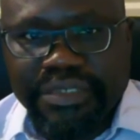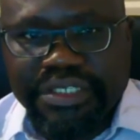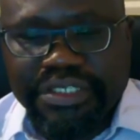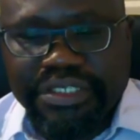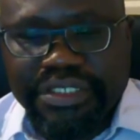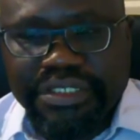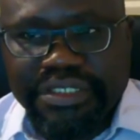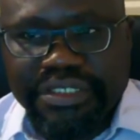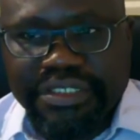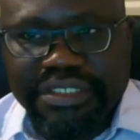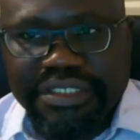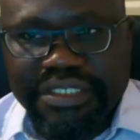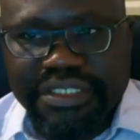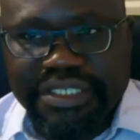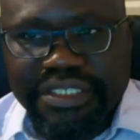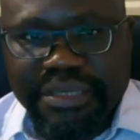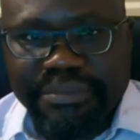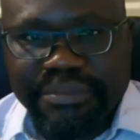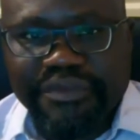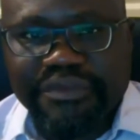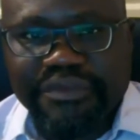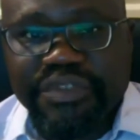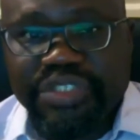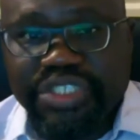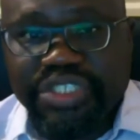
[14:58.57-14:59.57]
which is a
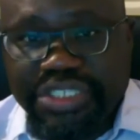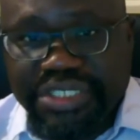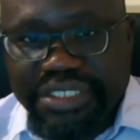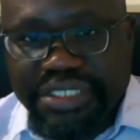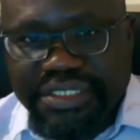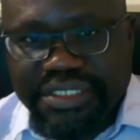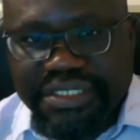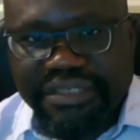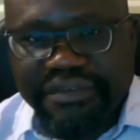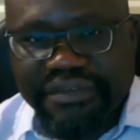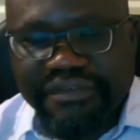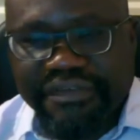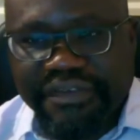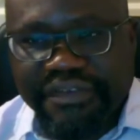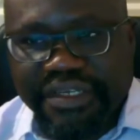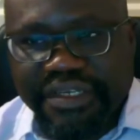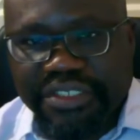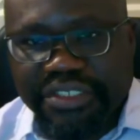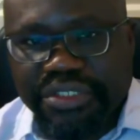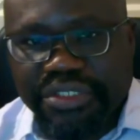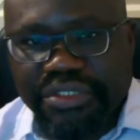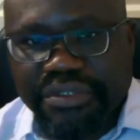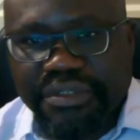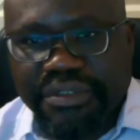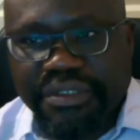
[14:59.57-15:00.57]
type of yeast
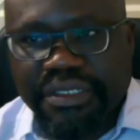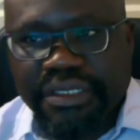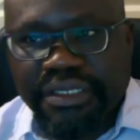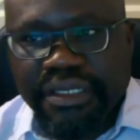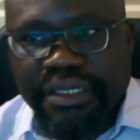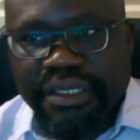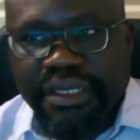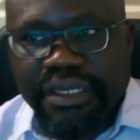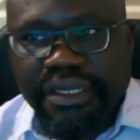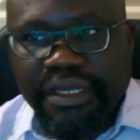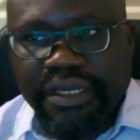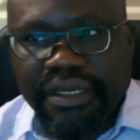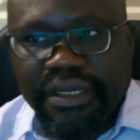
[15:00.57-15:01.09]
infection.